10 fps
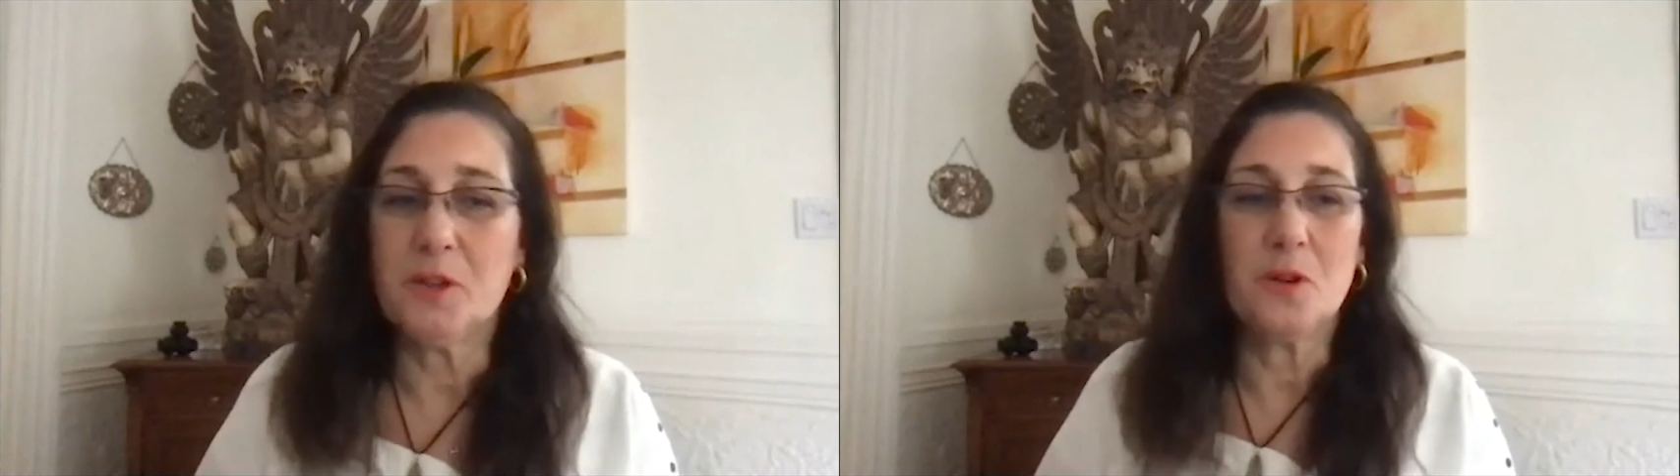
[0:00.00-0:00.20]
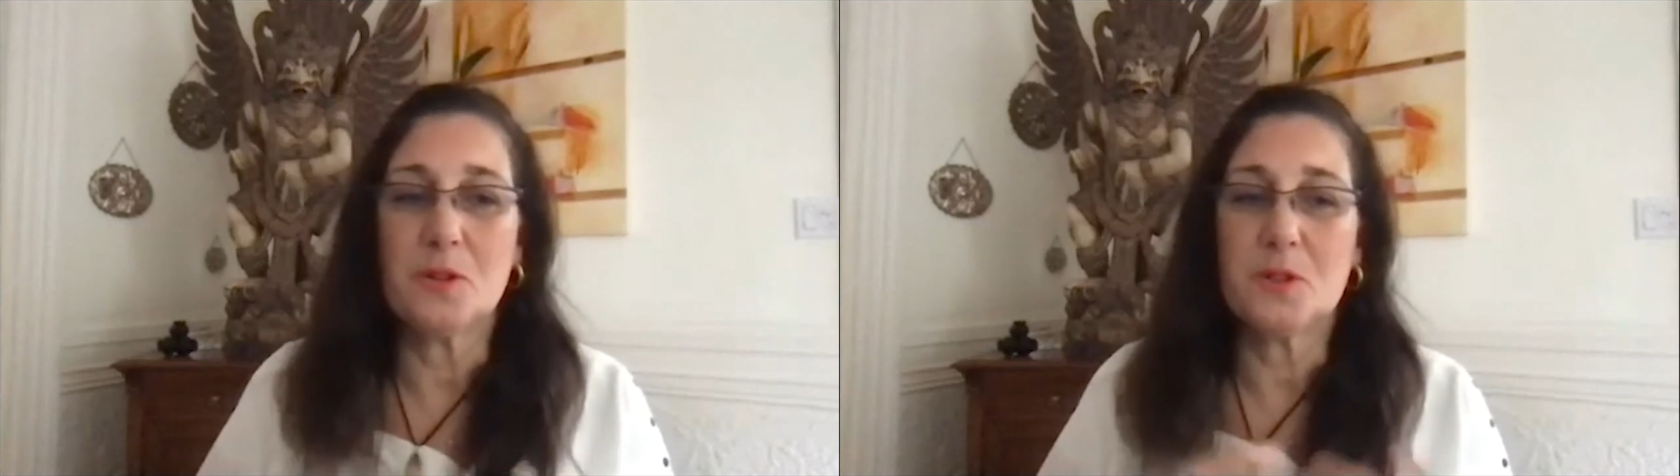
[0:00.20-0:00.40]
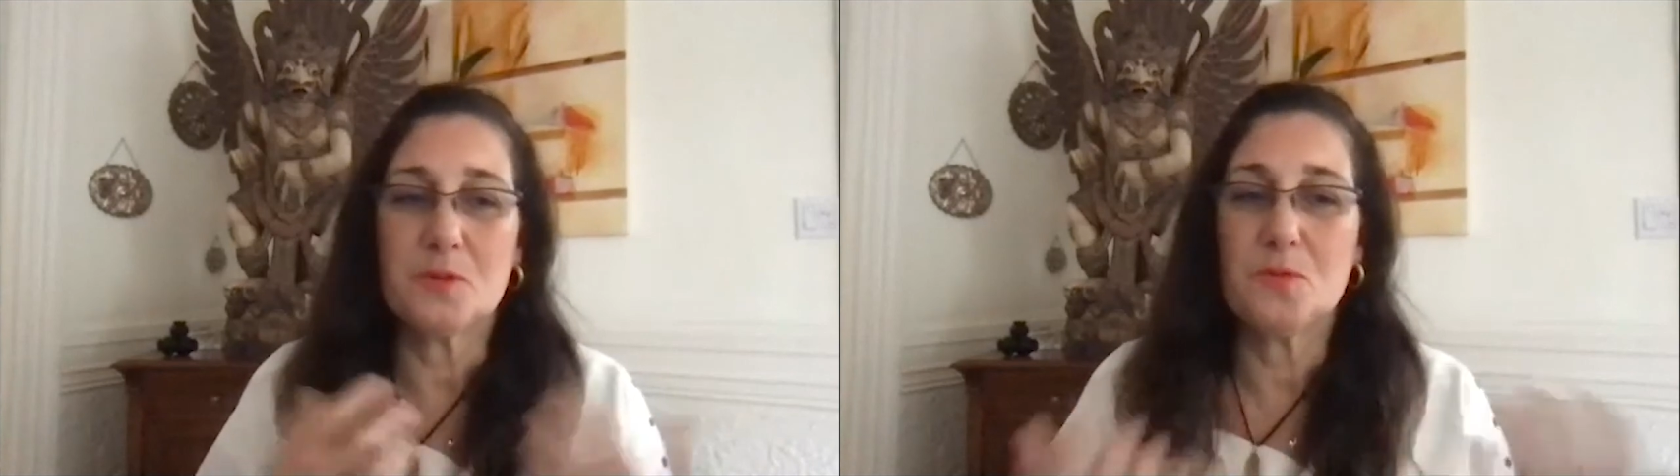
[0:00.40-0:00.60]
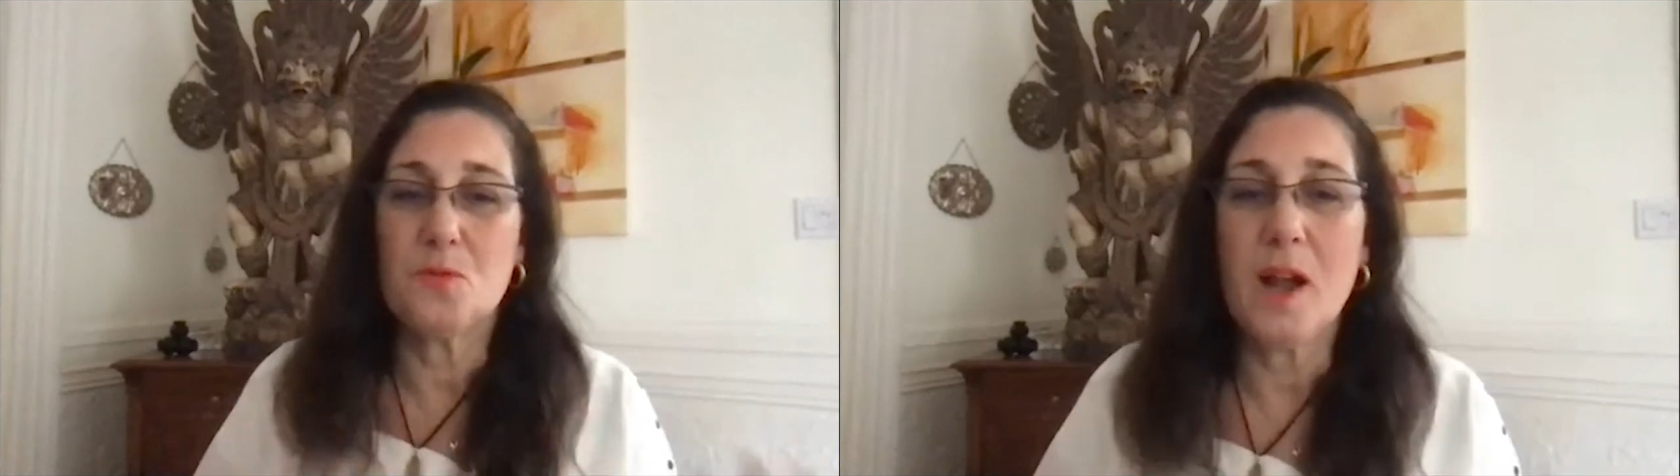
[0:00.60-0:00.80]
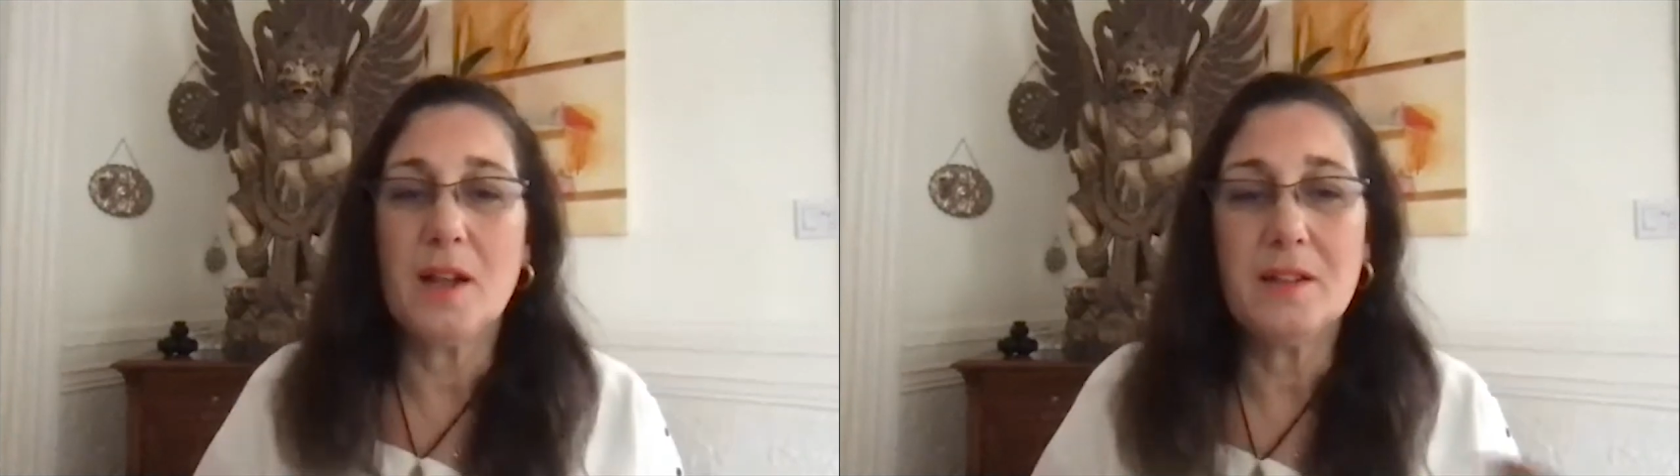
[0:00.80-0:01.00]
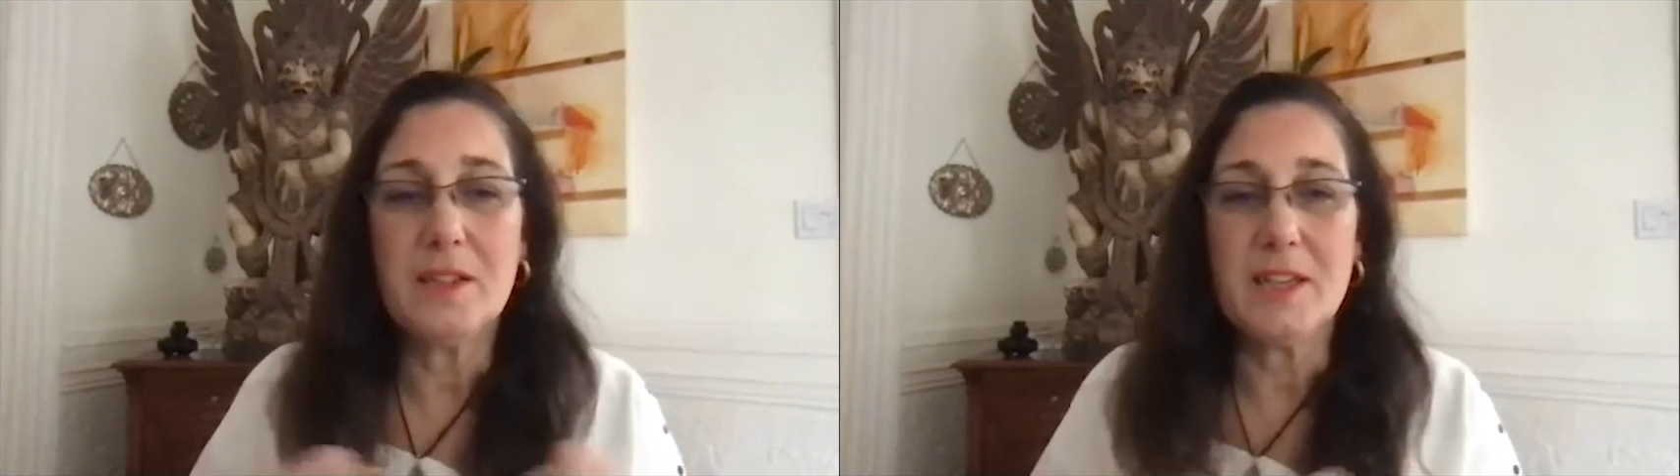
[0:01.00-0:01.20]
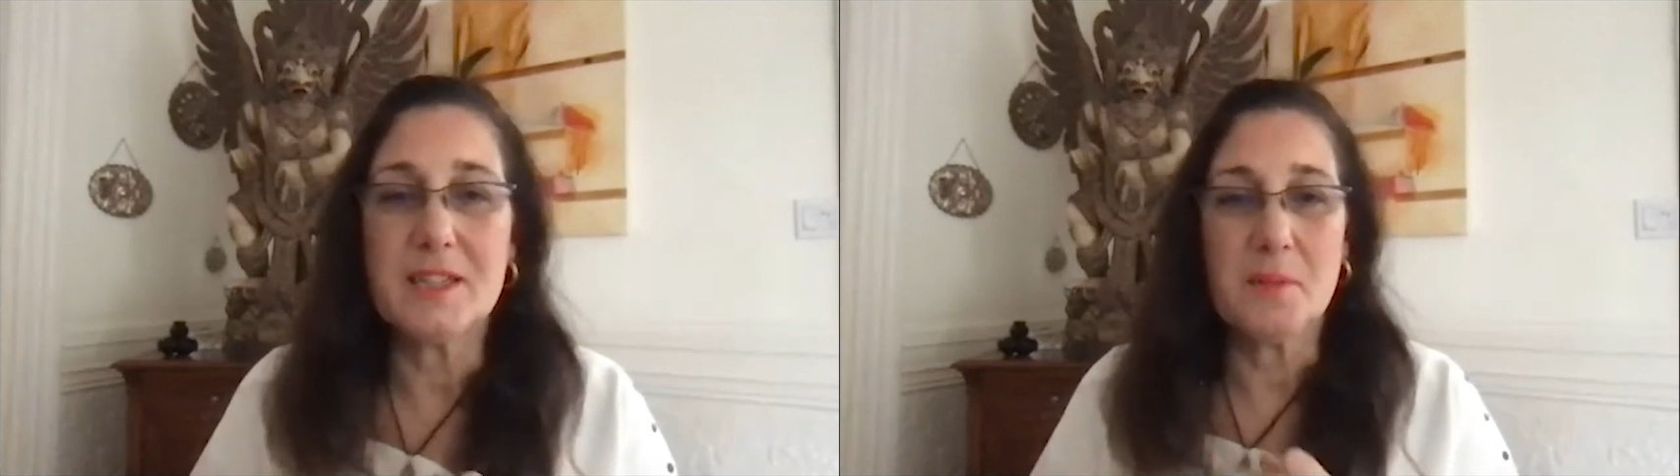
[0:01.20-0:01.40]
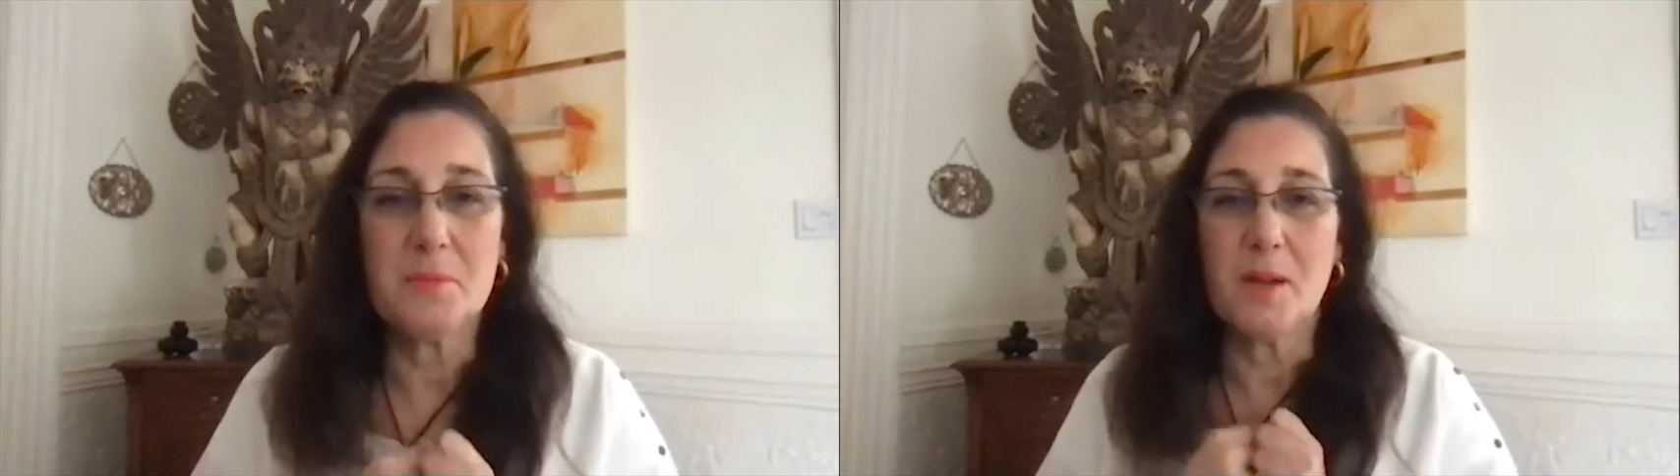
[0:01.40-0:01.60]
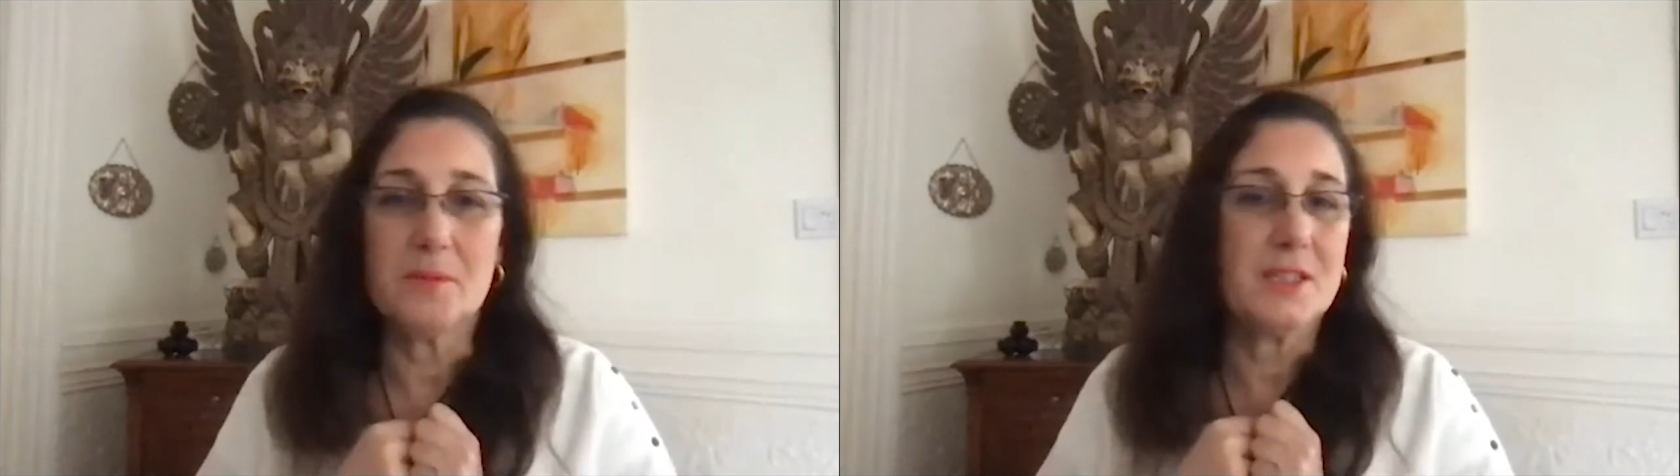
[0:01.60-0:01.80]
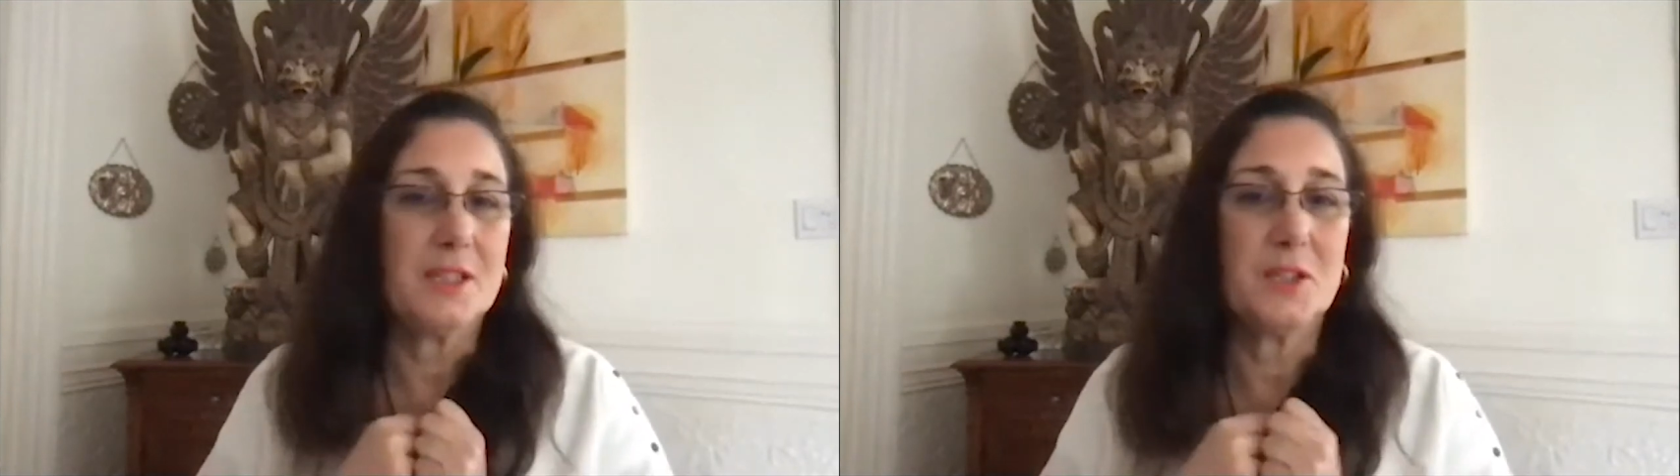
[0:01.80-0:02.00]
goes well, and
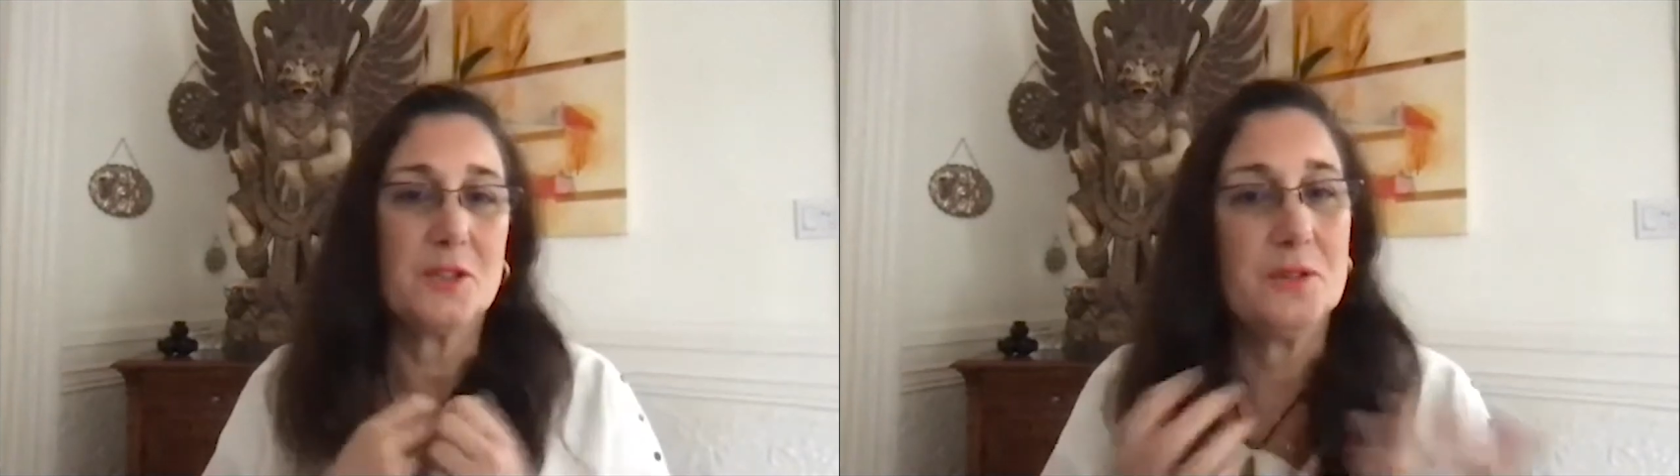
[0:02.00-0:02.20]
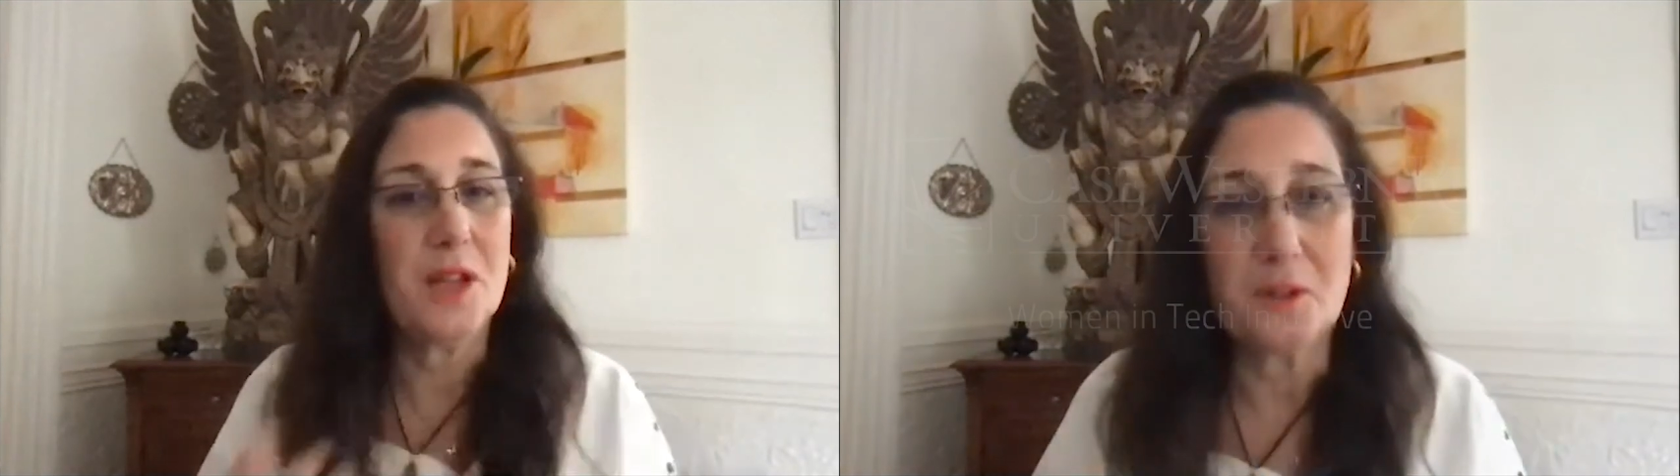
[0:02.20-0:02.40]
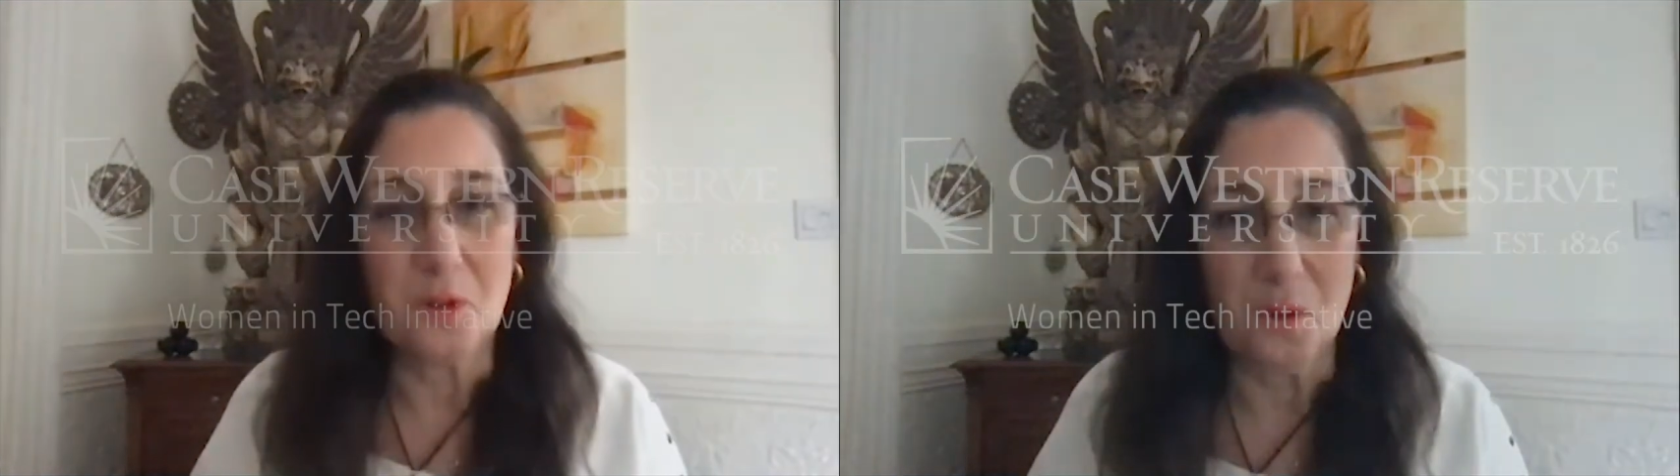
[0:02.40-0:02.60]
sometimes things do not go